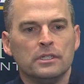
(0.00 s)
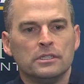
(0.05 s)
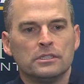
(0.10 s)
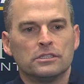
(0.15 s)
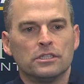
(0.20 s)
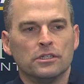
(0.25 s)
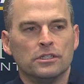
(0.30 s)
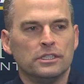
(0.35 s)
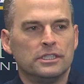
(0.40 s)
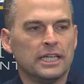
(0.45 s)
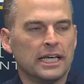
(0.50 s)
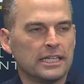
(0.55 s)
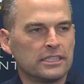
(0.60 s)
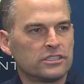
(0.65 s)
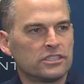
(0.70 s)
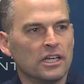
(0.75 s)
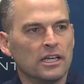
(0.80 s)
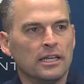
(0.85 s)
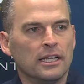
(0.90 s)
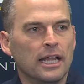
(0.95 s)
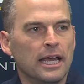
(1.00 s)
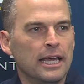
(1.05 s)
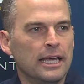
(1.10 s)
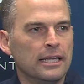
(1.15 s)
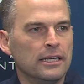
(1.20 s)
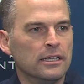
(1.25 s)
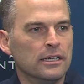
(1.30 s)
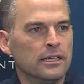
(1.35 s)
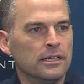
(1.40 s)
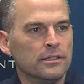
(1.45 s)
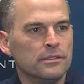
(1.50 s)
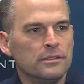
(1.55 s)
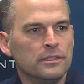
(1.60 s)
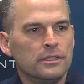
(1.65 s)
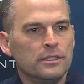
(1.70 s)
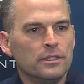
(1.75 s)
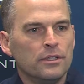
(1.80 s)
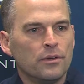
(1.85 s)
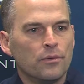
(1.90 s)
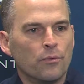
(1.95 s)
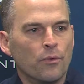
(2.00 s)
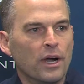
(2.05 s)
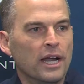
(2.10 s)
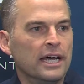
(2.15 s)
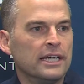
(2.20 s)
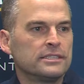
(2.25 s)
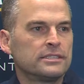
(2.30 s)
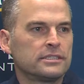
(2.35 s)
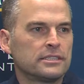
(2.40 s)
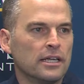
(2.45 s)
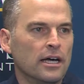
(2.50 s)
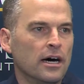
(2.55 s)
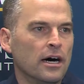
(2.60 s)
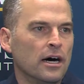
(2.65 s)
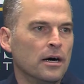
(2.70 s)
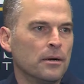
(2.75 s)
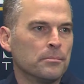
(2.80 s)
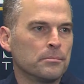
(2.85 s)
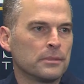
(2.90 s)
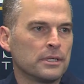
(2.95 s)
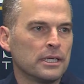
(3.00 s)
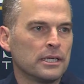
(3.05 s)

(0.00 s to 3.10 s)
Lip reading: So you take Sunday to rest up,